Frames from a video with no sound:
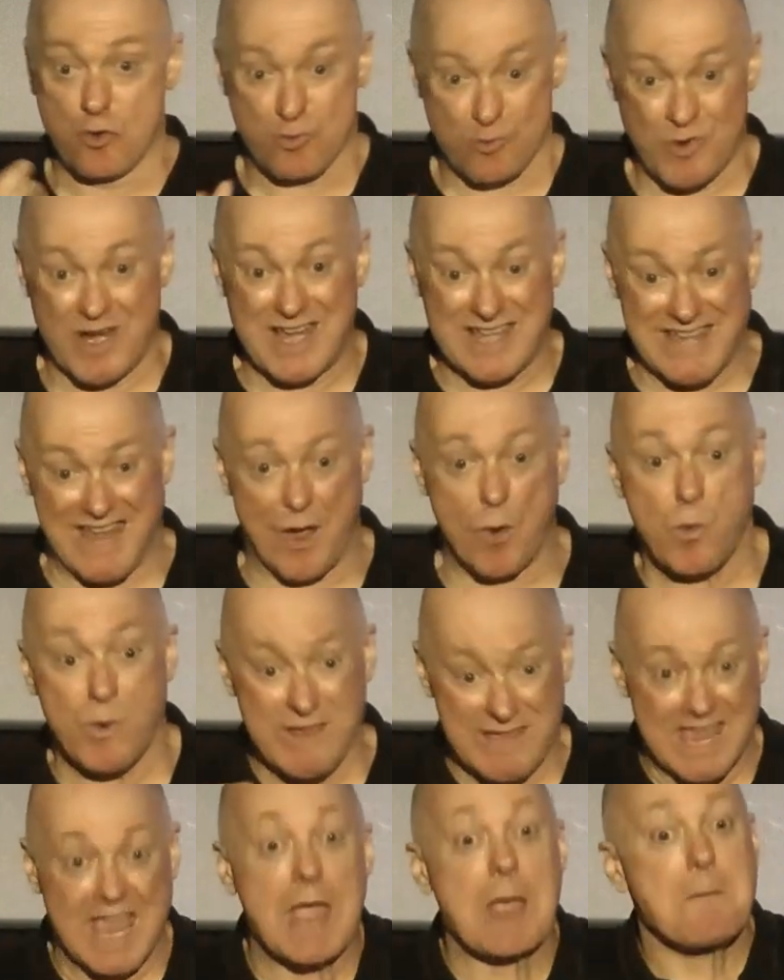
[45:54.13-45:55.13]
that, turning
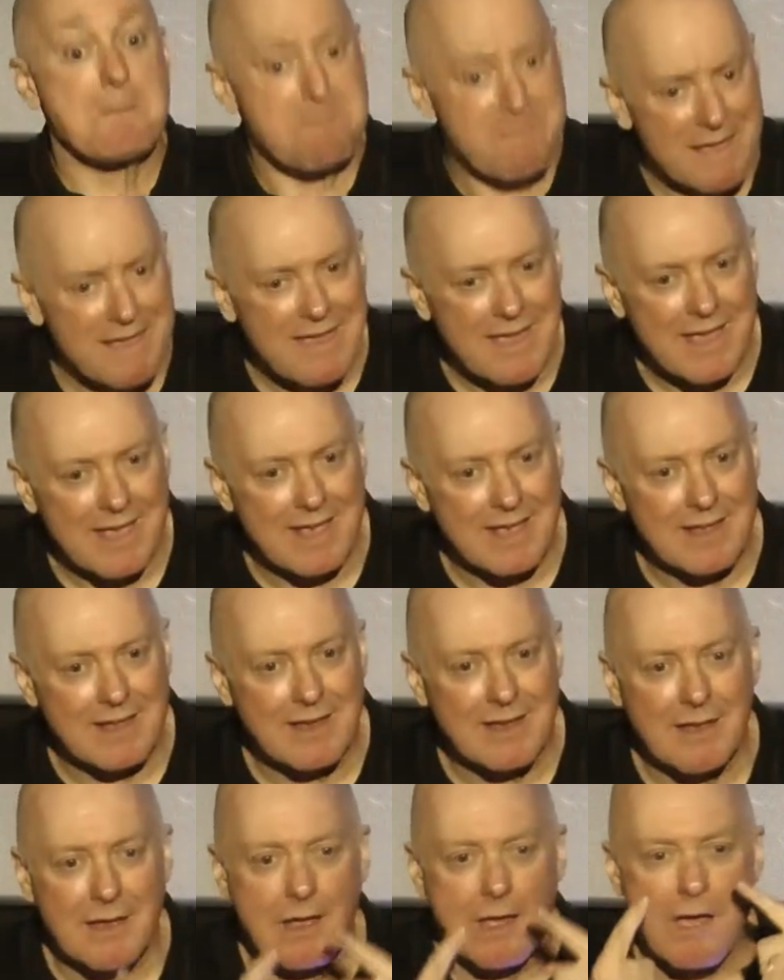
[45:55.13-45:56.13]
our eyes to the
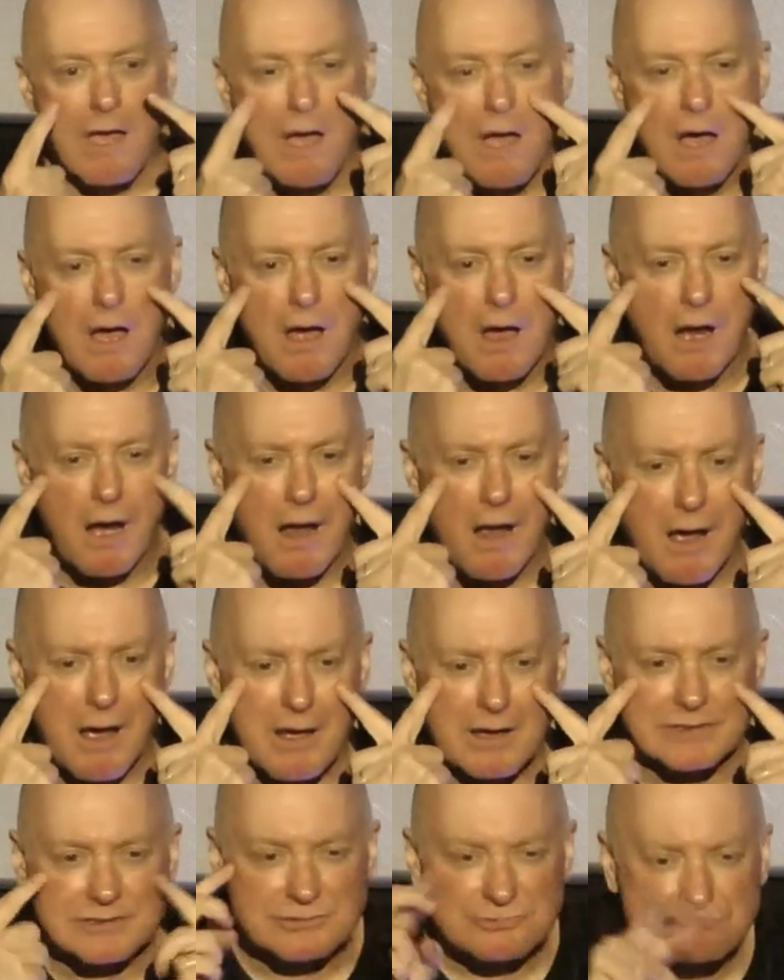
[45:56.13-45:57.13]
greater Joseph, which is
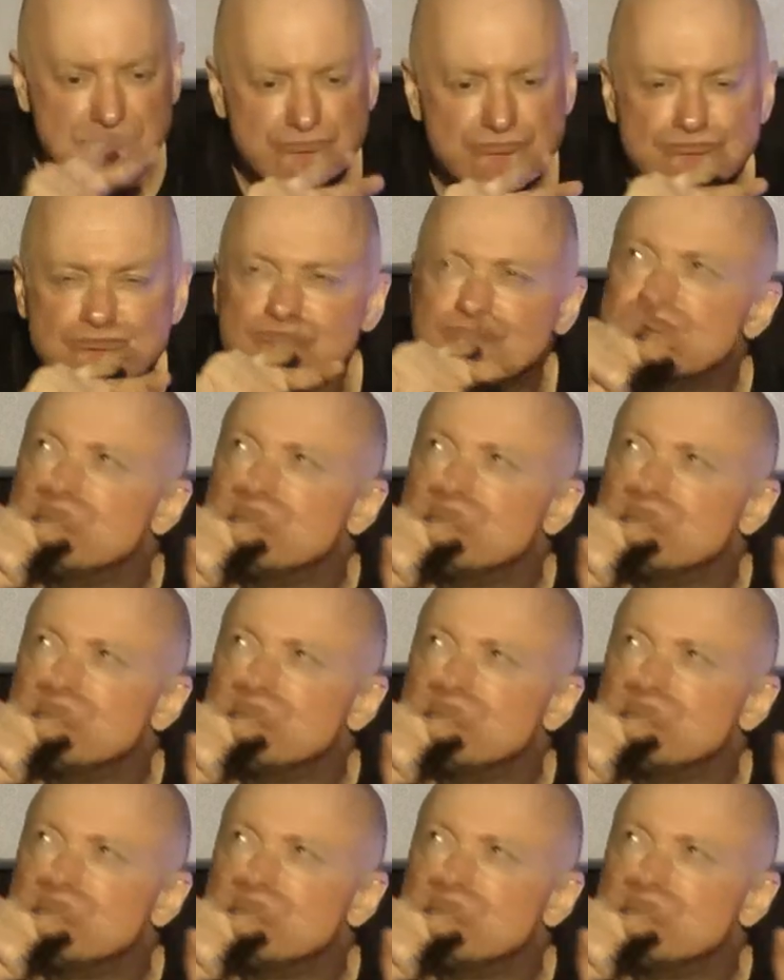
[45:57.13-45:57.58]
Jesus Christ,